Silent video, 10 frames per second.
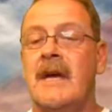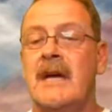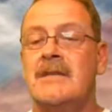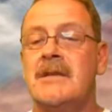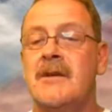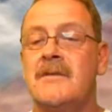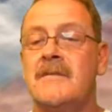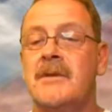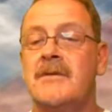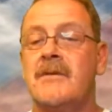catching those
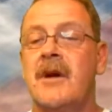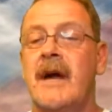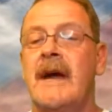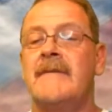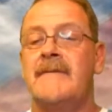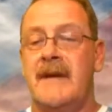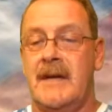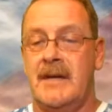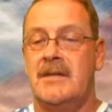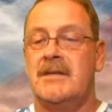Mr.
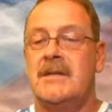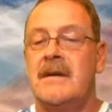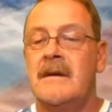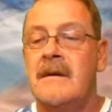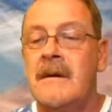Catfish.